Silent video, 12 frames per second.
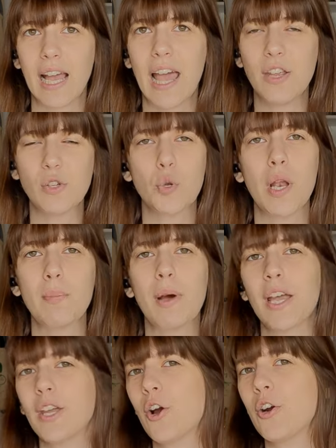I usually buy
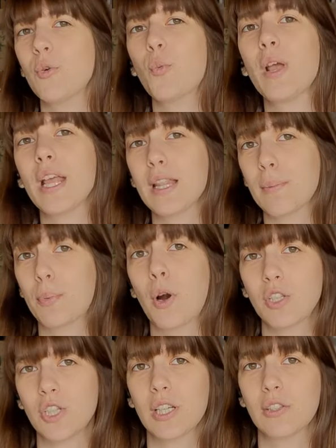yarn with a
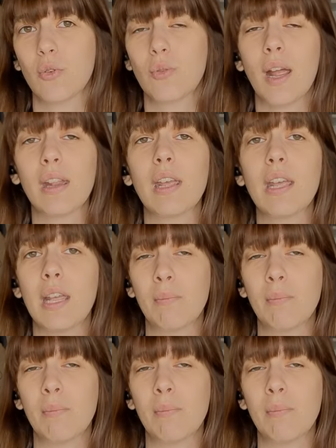project already